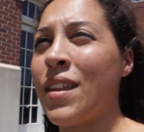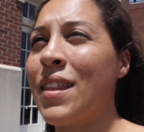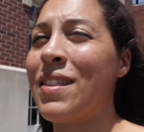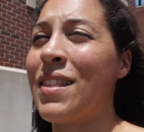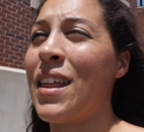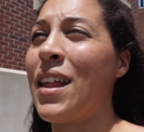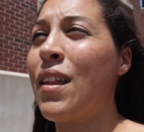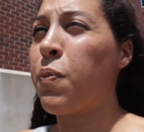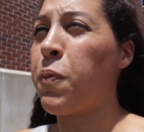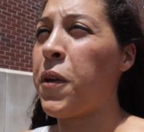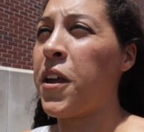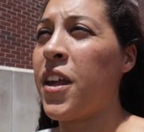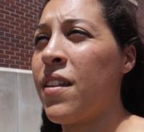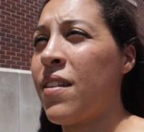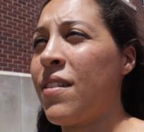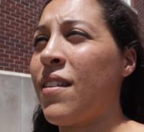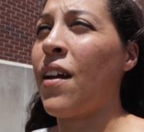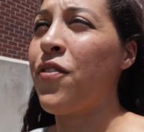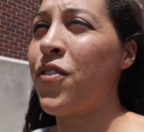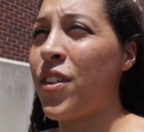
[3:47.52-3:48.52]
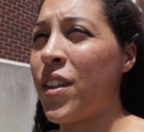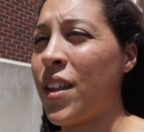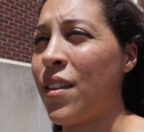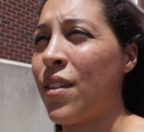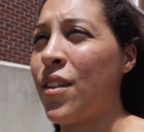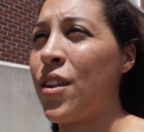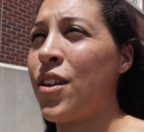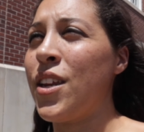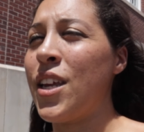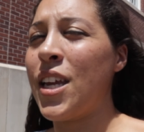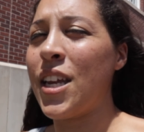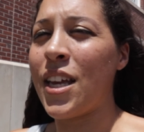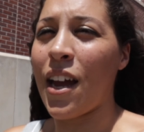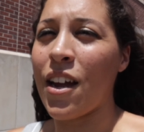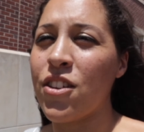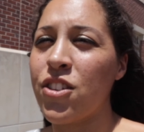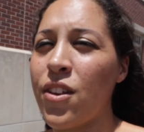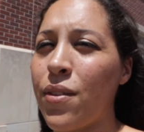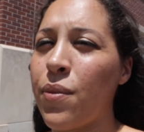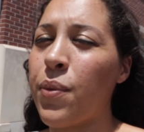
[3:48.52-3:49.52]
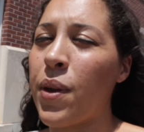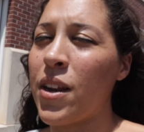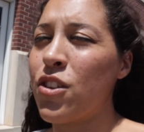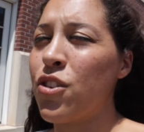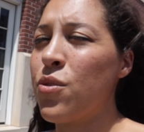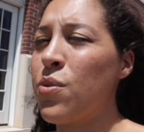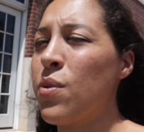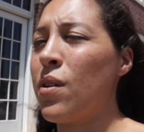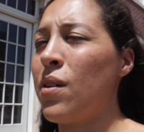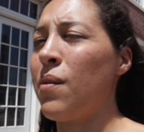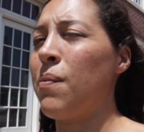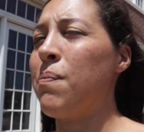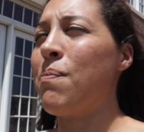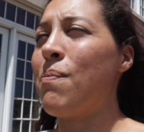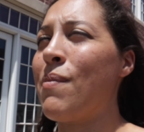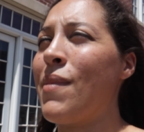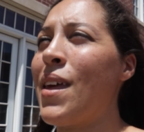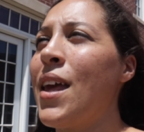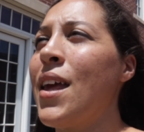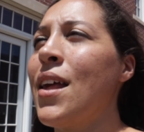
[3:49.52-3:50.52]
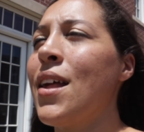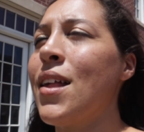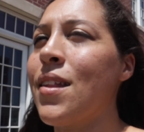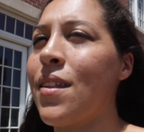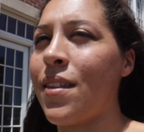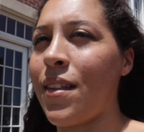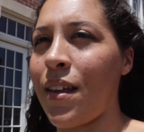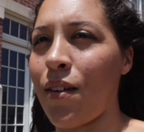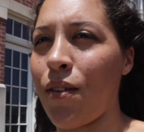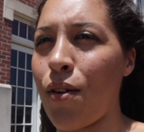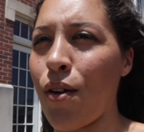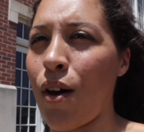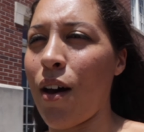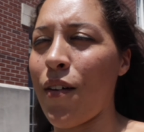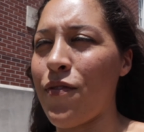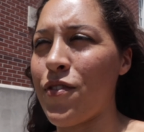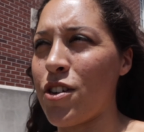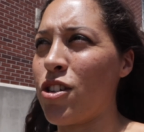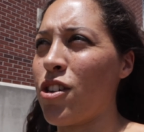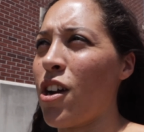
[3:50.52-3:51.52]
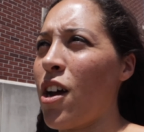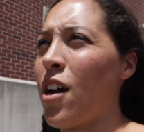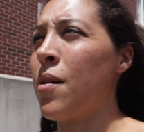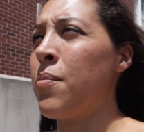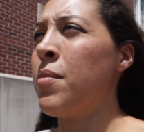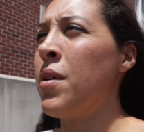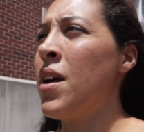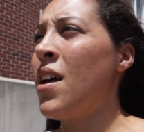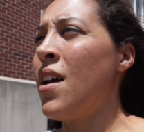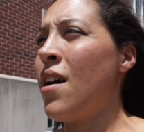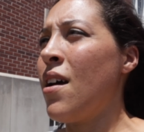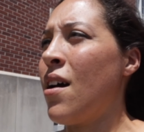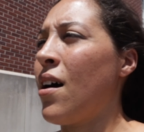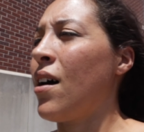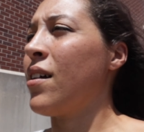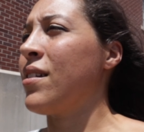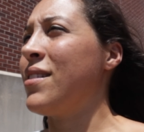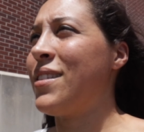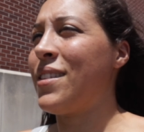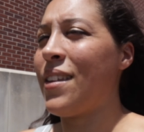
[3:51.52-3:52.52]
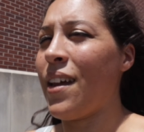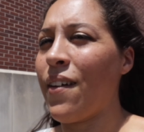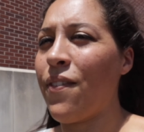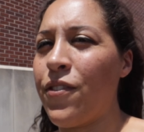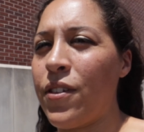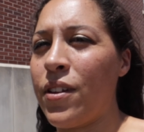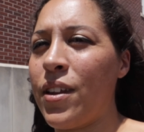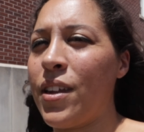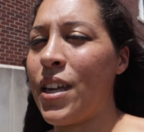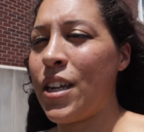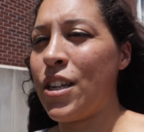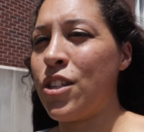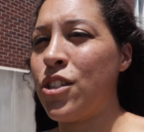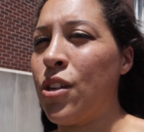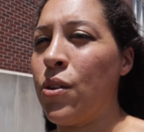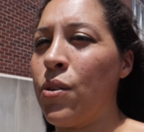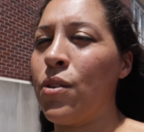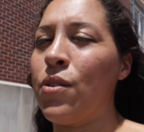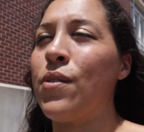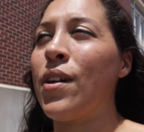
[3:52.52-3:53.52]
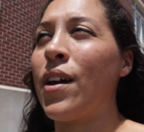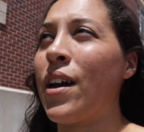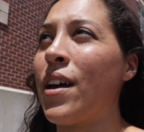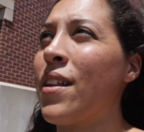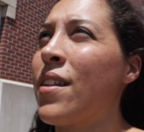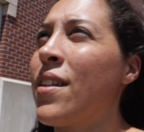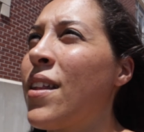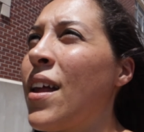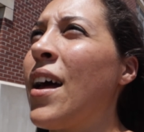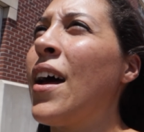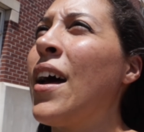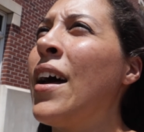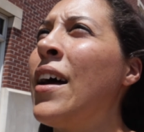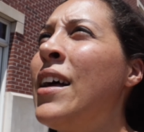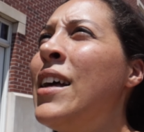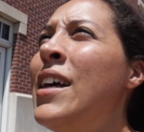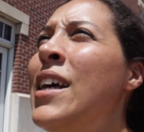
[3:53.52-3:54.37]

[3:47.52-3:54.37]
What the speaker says: This place definitely is unique. I just went to an amazing coffee shop. I'll definitely show you guys that.